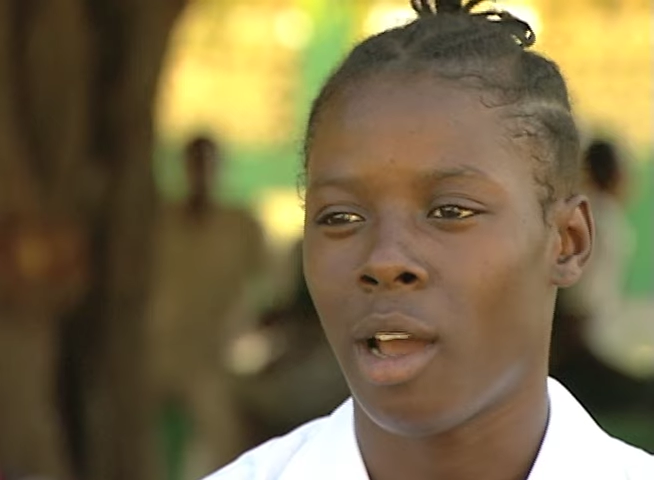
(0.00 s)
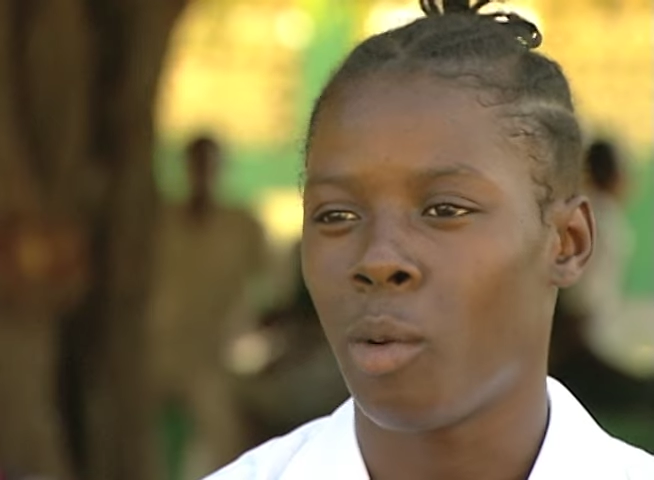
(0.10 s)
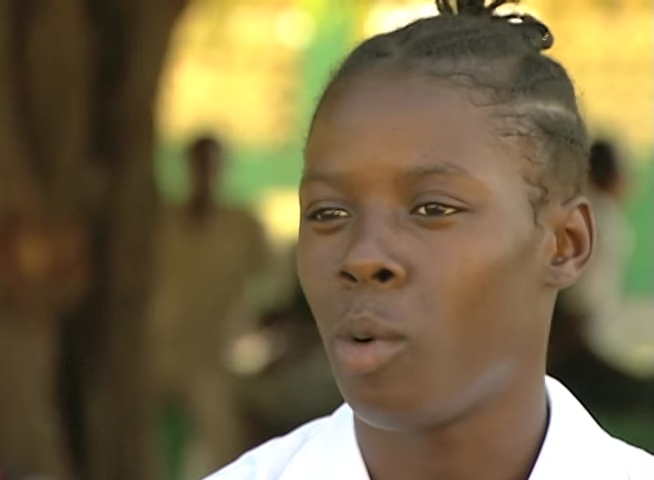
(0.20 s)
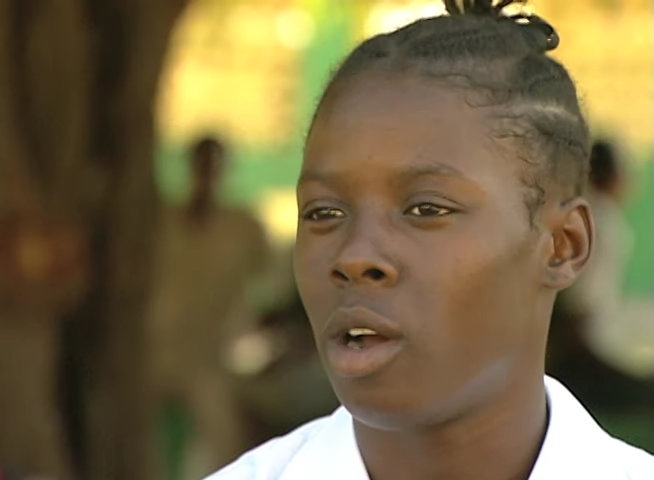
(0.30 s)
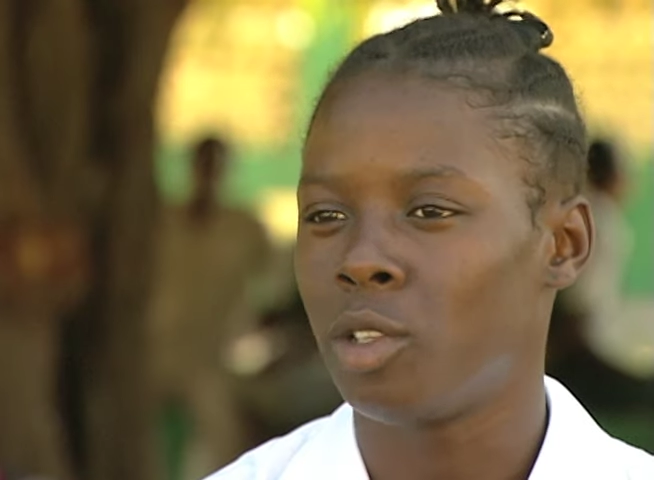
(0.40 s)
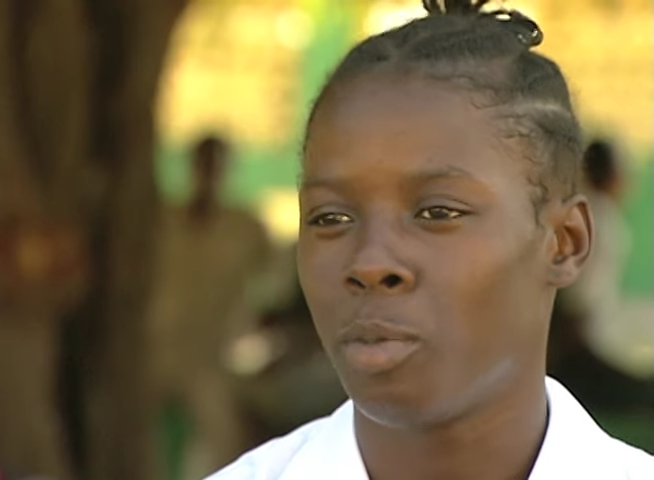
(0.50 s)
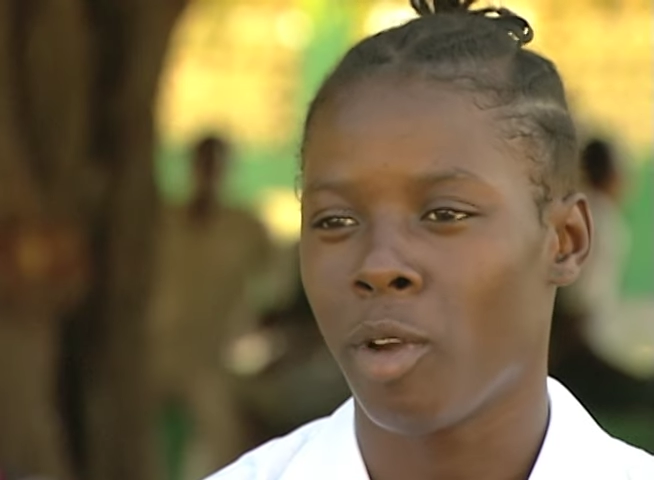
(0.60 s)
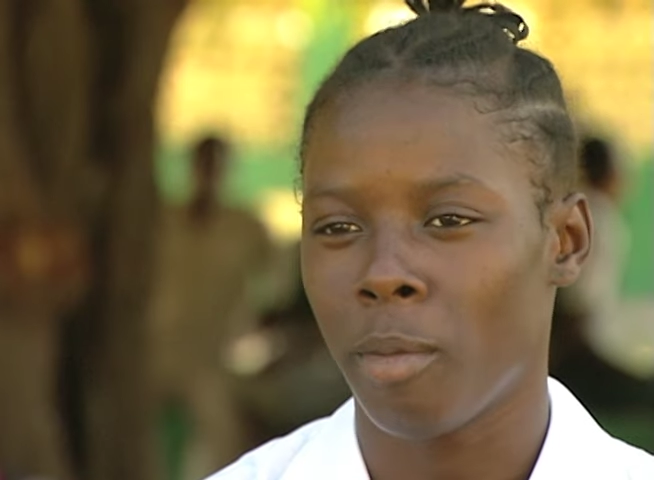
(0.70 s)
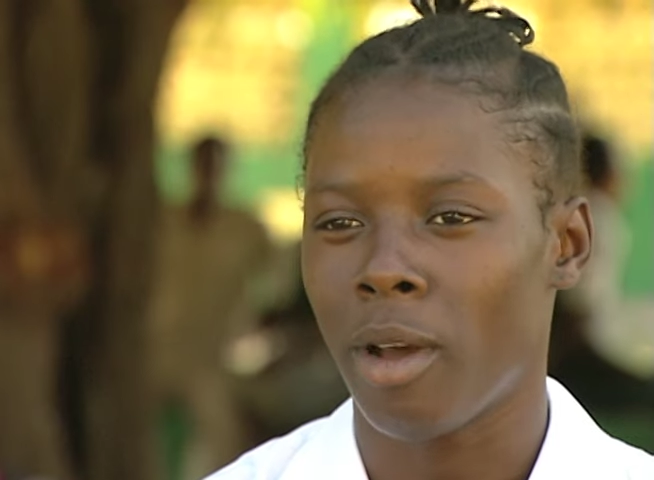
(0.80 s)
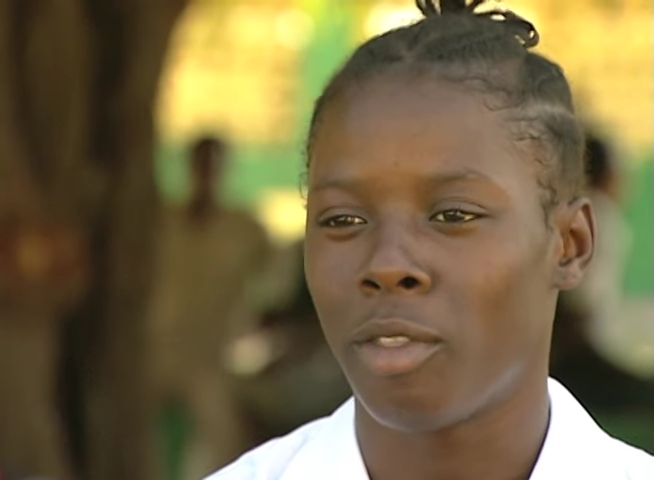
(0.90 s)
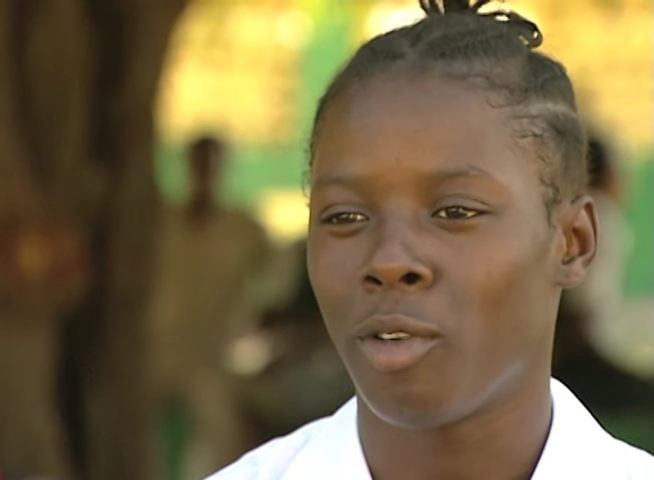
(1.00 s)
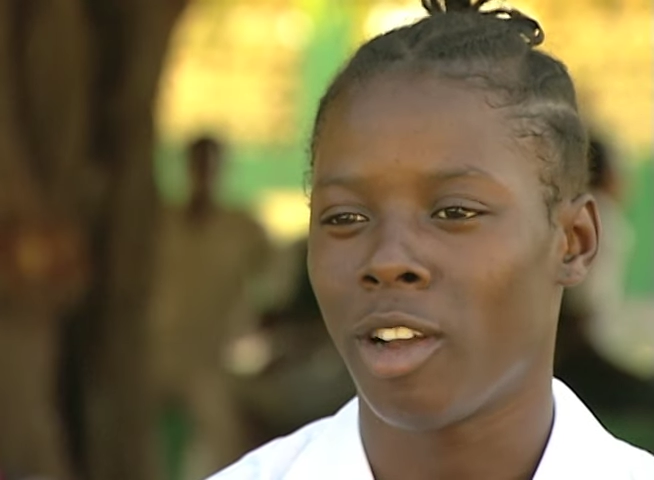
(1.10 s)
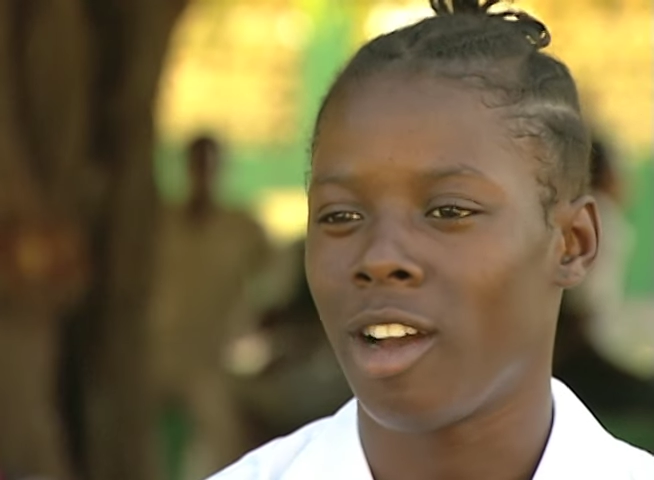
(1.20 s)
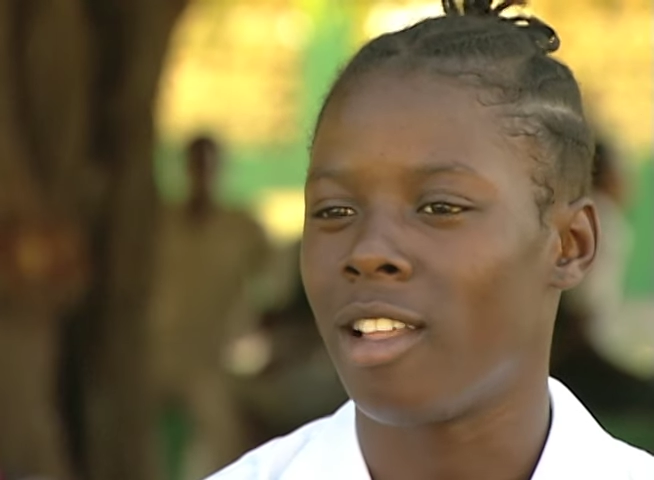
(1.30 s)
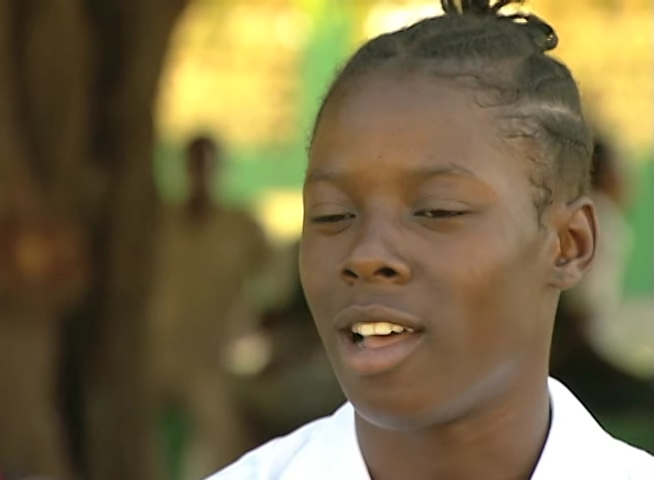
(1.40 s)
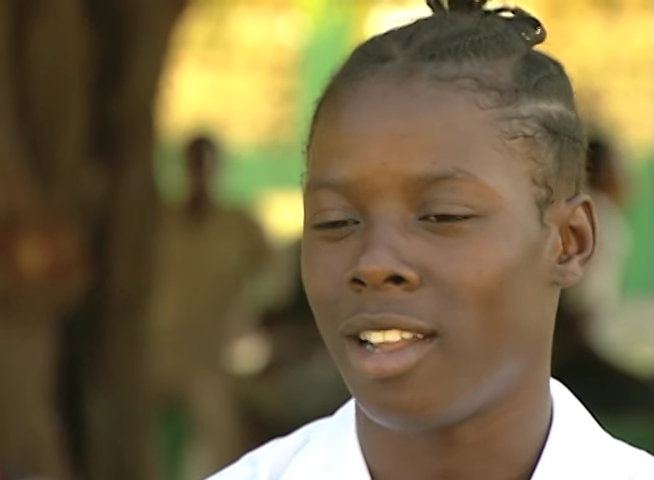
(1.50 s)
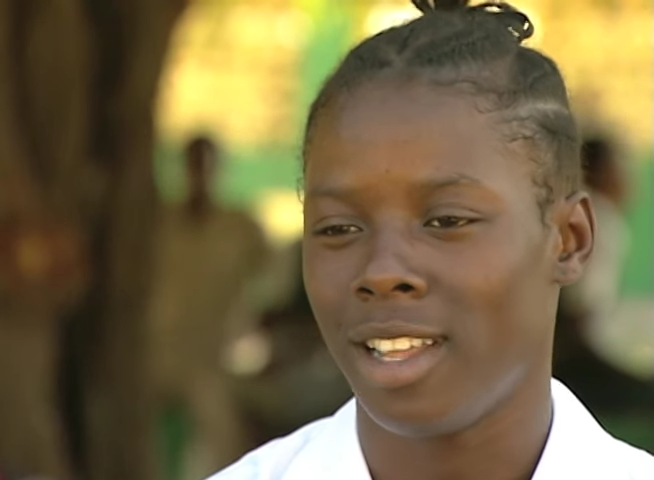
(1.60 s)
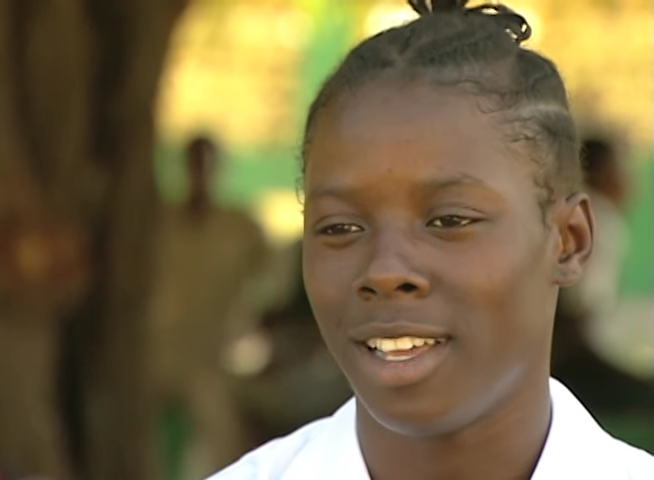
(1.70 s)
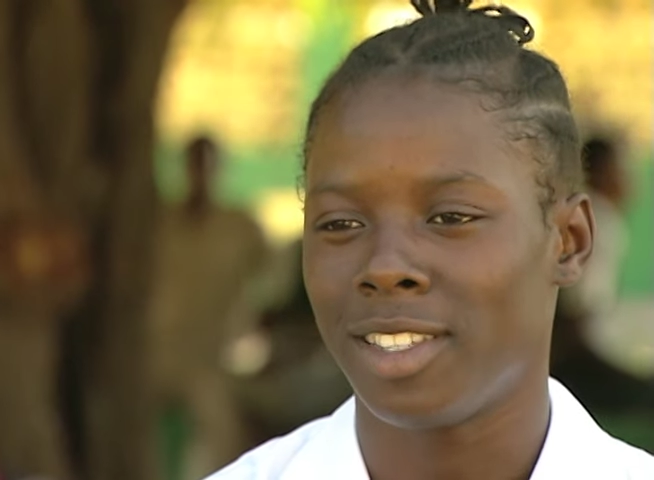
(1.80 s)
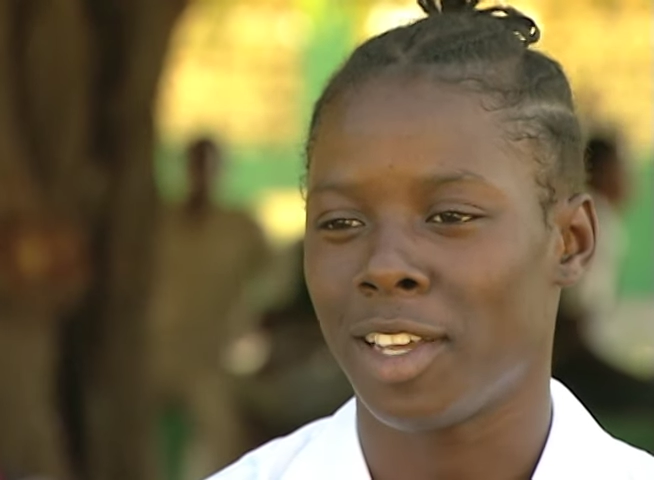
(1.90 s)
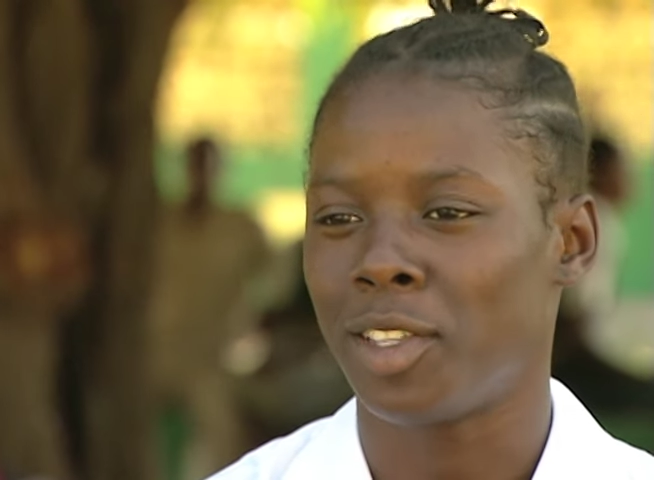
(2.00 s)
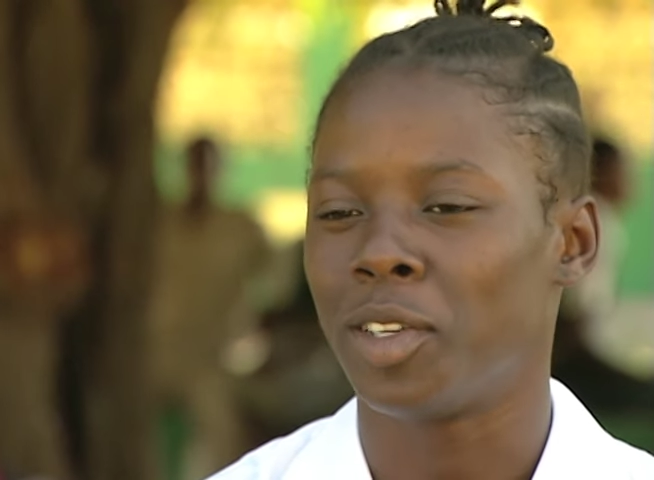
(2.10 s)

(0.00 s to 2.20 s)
I want to break back the record that they set.